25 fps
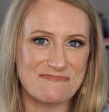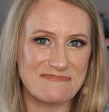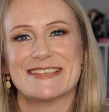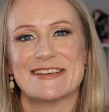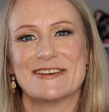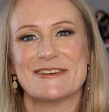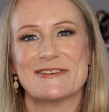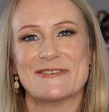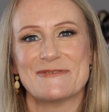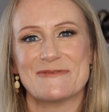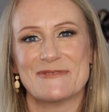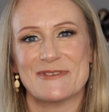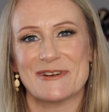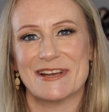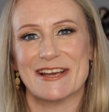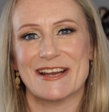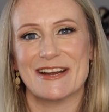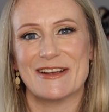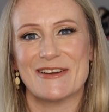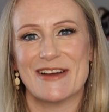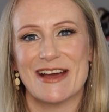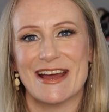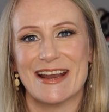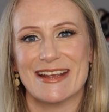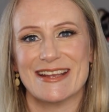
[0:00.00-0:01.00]
So we're gonna
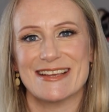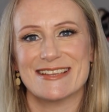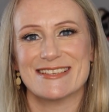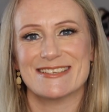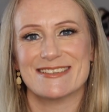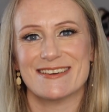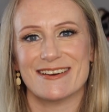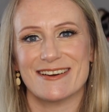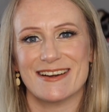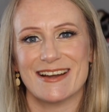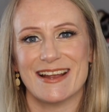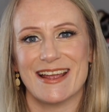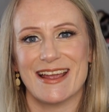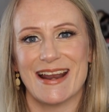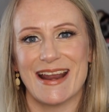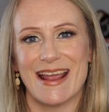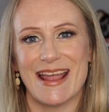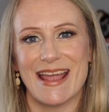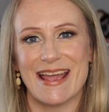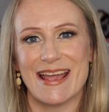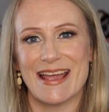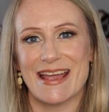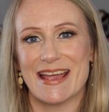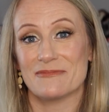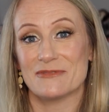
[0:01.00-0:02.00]
go ahead and get started
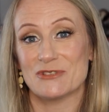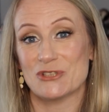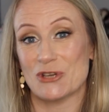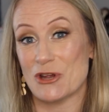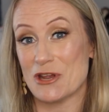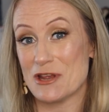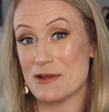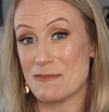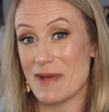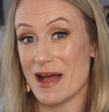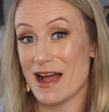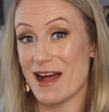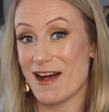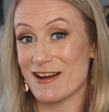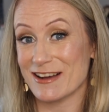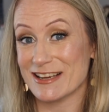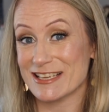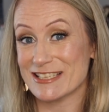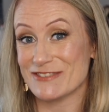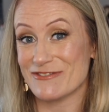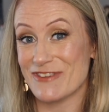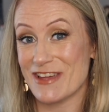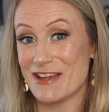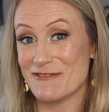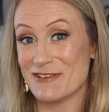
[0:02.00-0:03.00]
and show you my
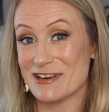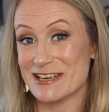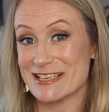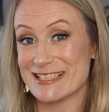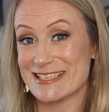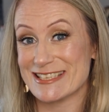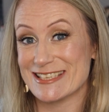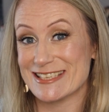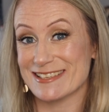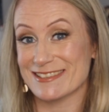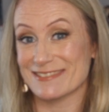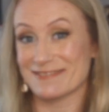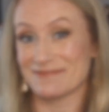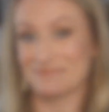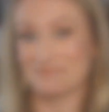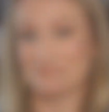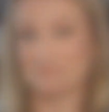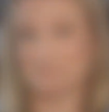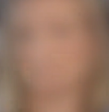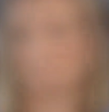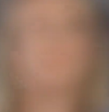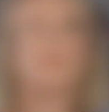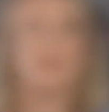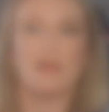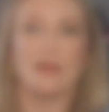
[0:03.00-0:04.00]
August favorites.
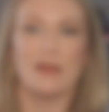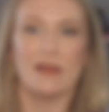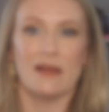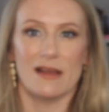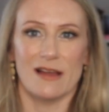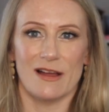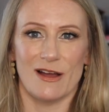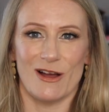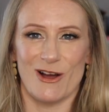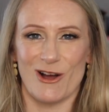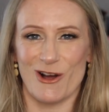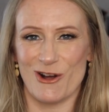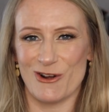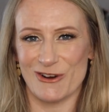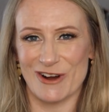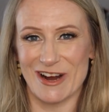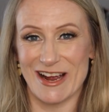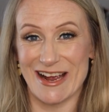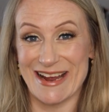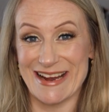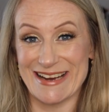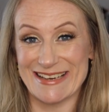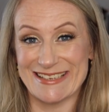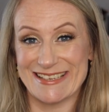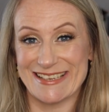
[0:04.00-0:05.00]
All
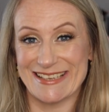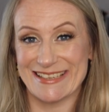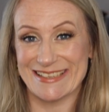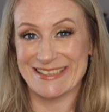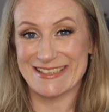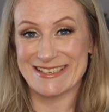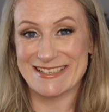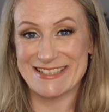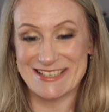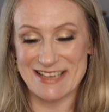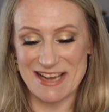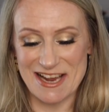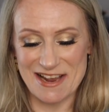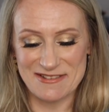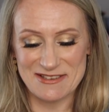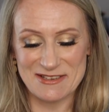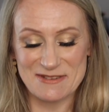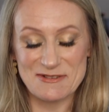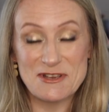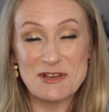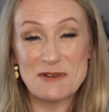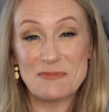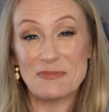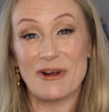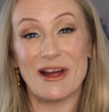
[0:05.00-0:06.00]
right, so I have some
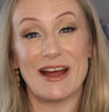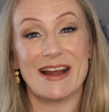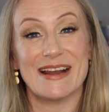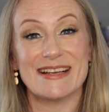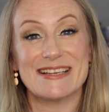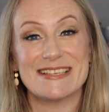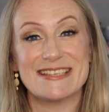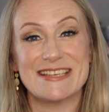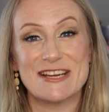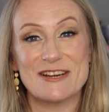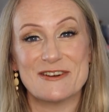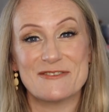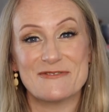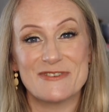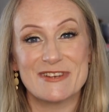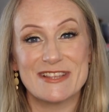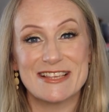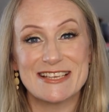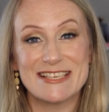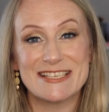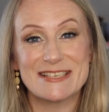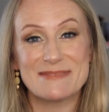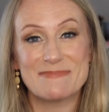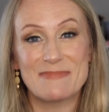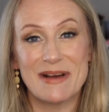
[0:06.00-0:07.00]
good products here for
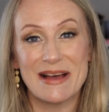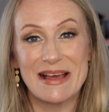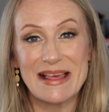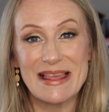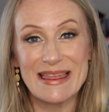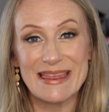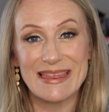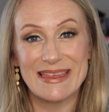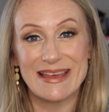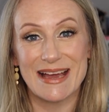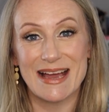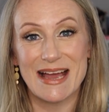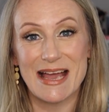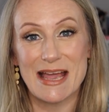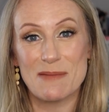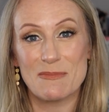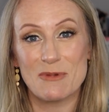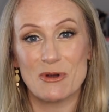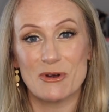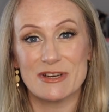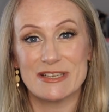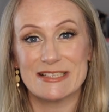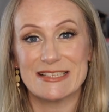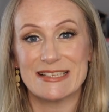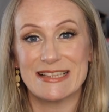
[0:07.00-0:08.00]
this month. I'm
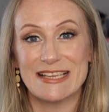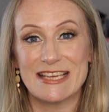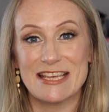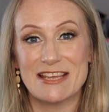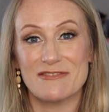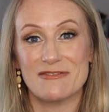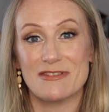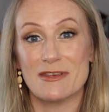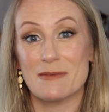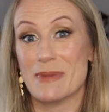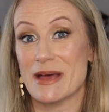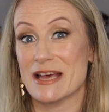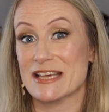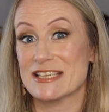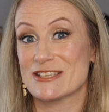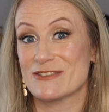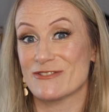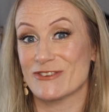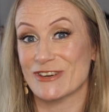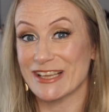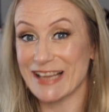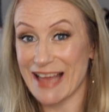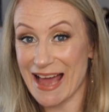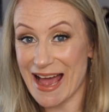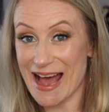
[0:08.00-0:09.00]
going to leave the best
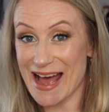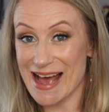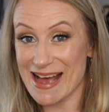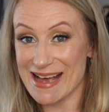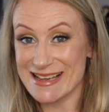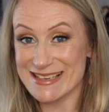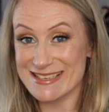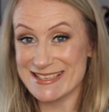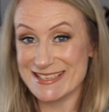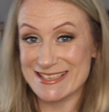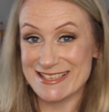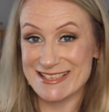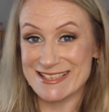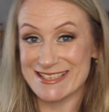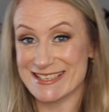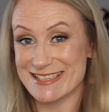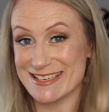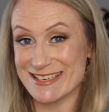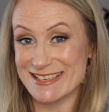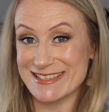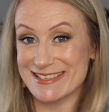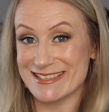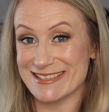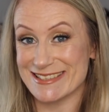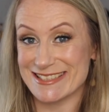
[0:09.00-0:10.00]
for last,
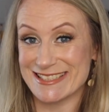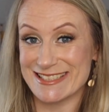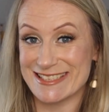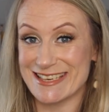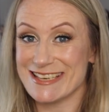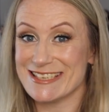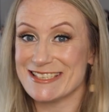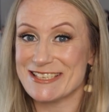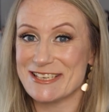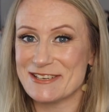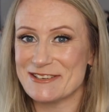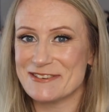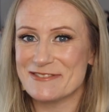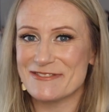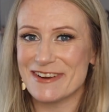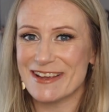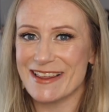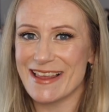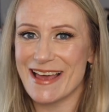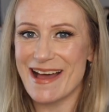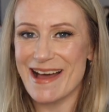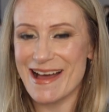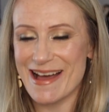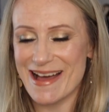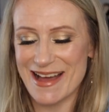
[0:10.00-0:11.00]
so stay tuned for
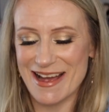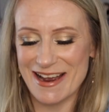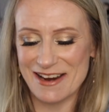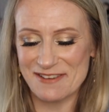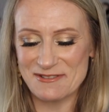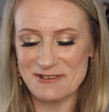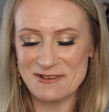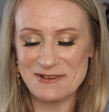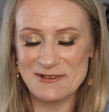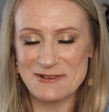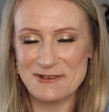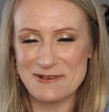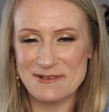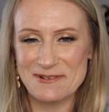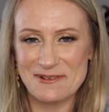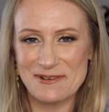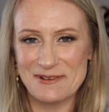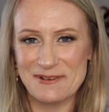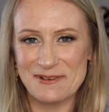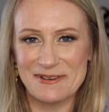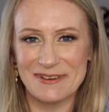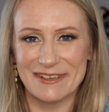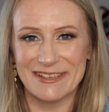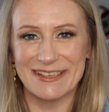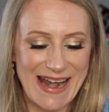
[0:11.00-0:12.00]
that.
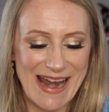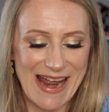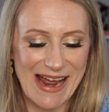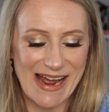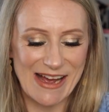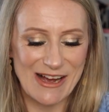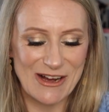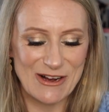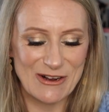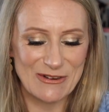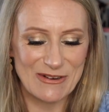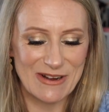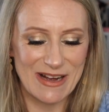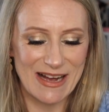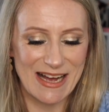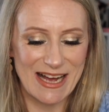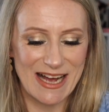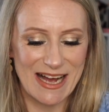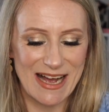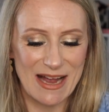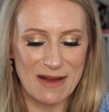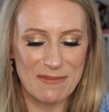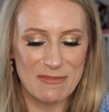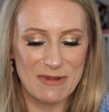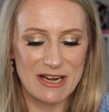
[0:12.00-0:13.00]
Woohoo! Now, uh,
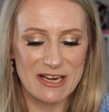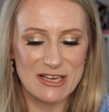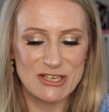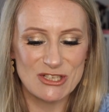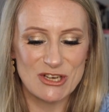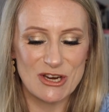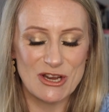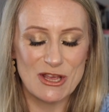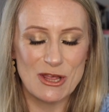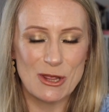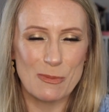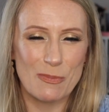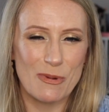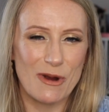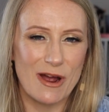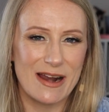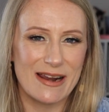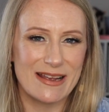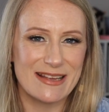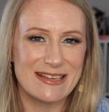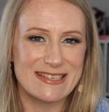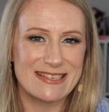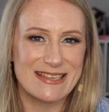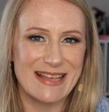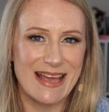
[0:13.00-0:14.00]
I'm going to show you the
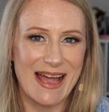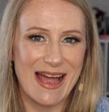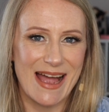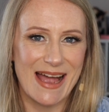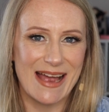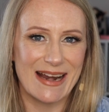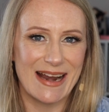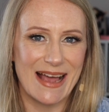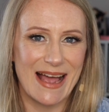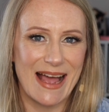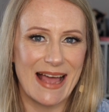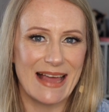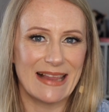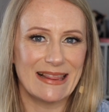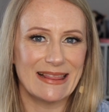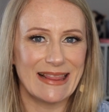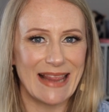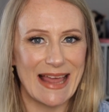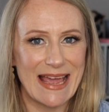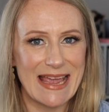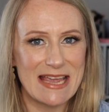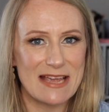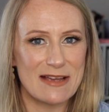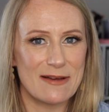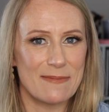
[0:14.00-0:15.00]
products that I
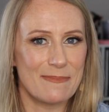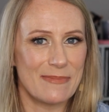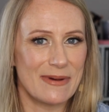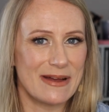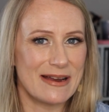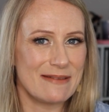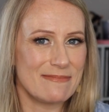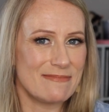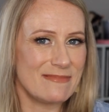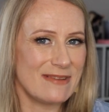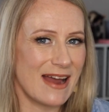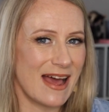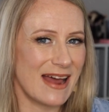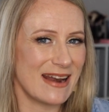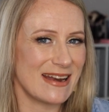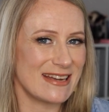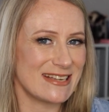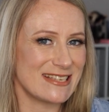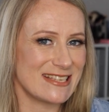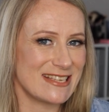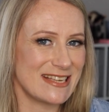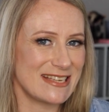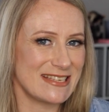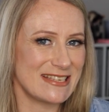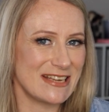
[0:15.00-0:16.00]
like but not
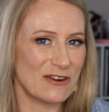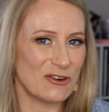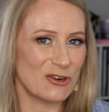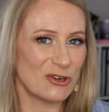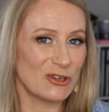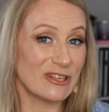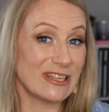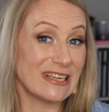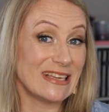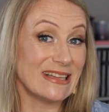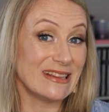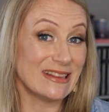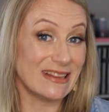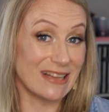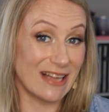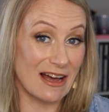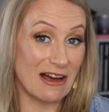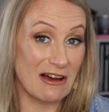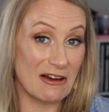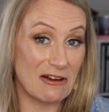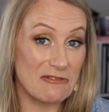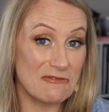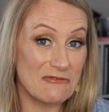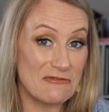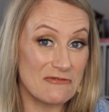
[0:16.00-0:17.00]
necessarily
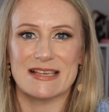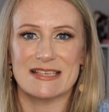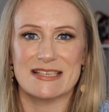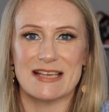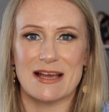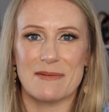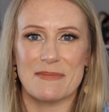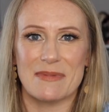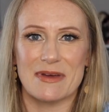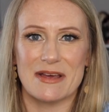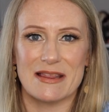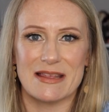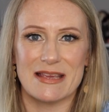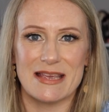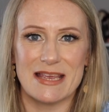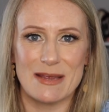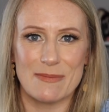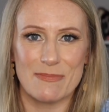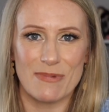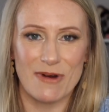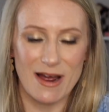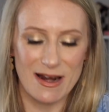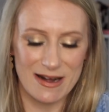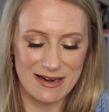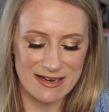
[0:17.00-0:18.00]
love. Some of the
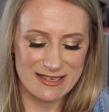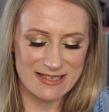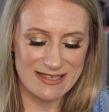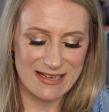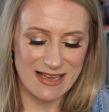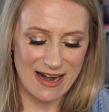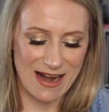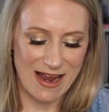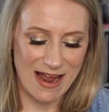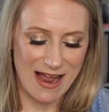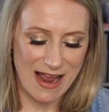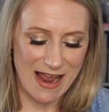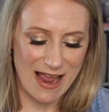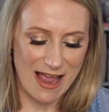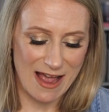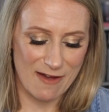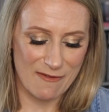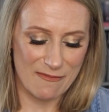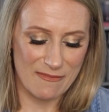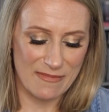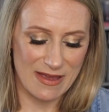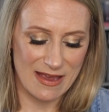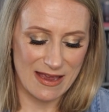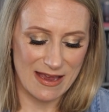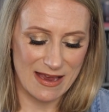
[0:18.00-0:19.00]
products that I
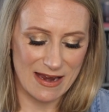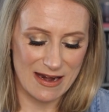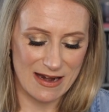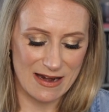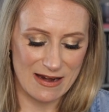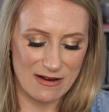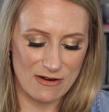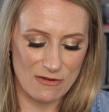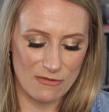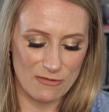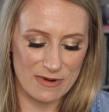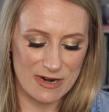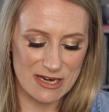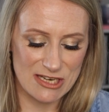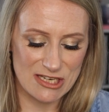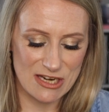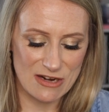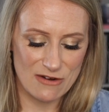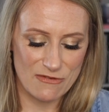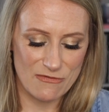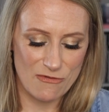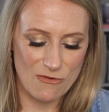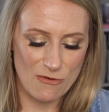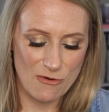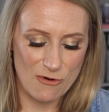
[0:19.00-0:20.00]
have been
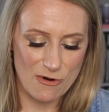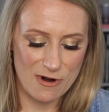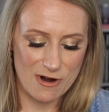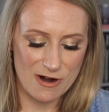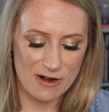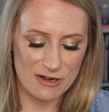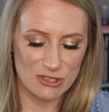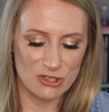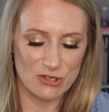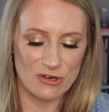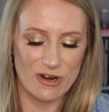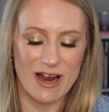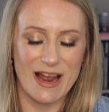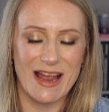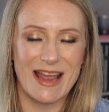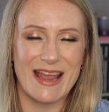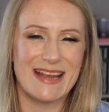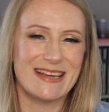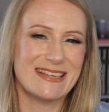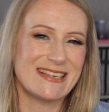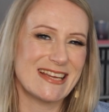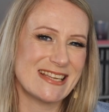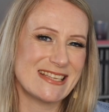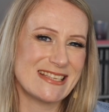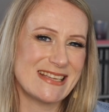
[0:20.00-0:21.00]
reaching for,
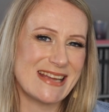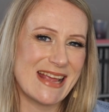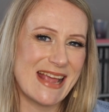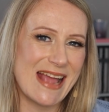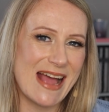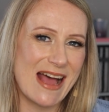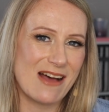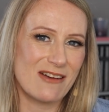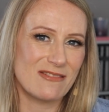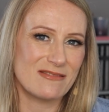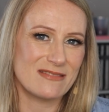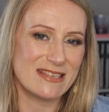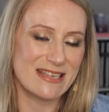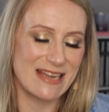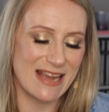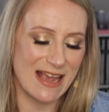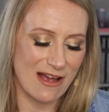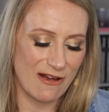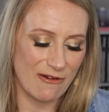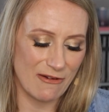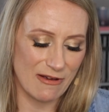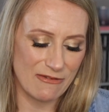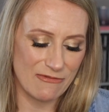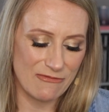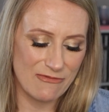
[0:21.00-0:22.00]
trying, testing out, see
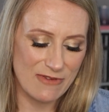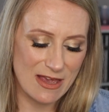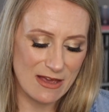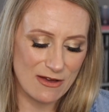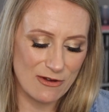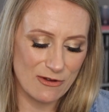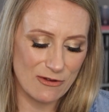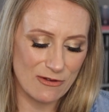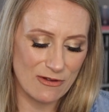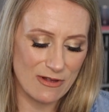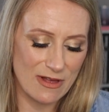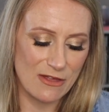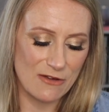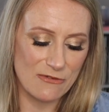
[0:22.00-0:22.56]
how I feel.